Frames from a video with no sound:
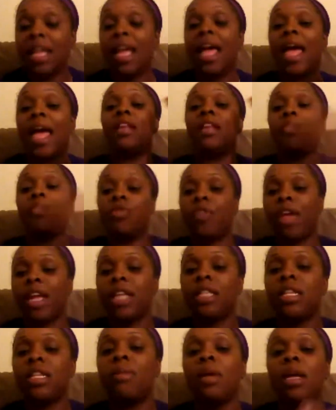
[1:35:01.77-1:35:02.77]
and the
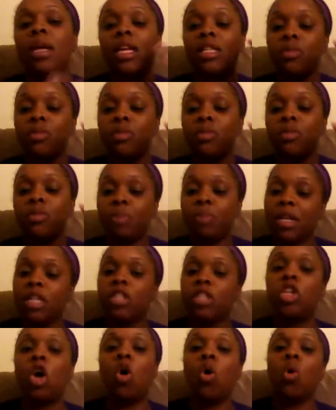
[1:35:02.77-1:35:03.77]
victim is being
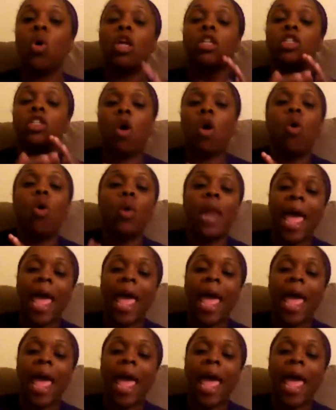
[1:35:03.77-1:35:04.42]
told to hold that.